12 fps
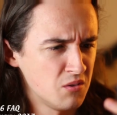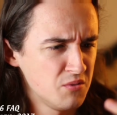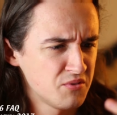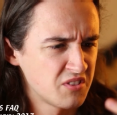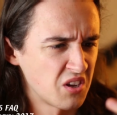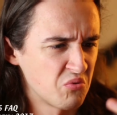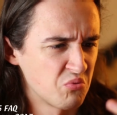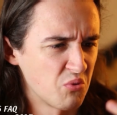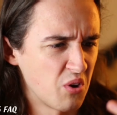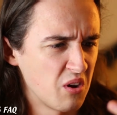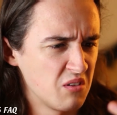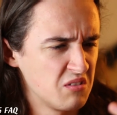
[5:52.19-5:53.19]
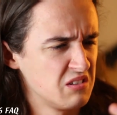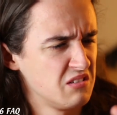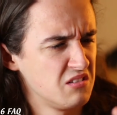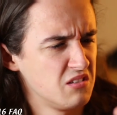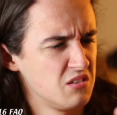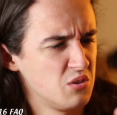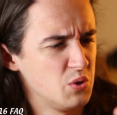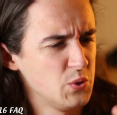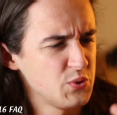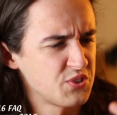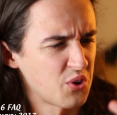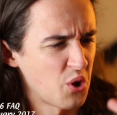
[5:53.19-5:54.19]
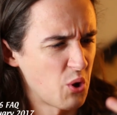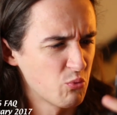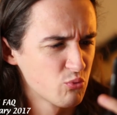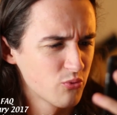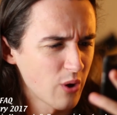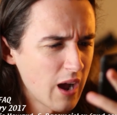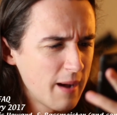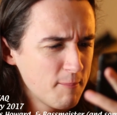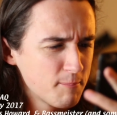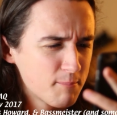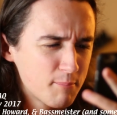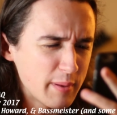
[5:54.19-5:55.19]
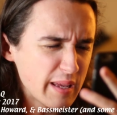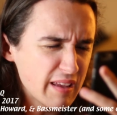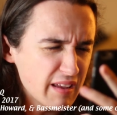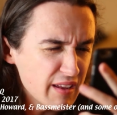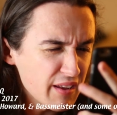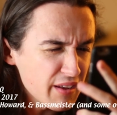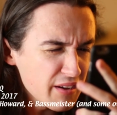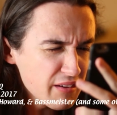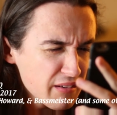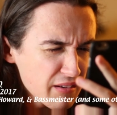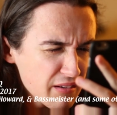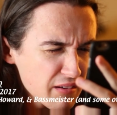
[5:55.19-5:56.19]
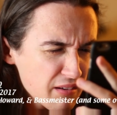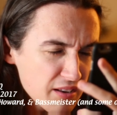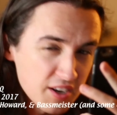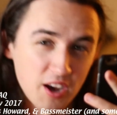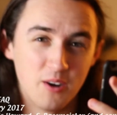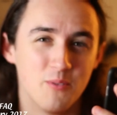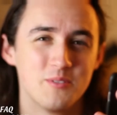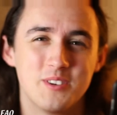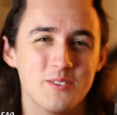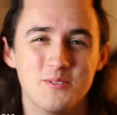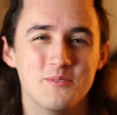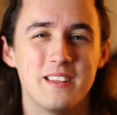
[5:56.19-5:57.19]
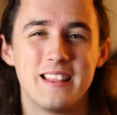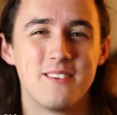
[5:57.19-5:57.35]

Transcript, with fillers: Who's... Who's Harambe? No, don't do that.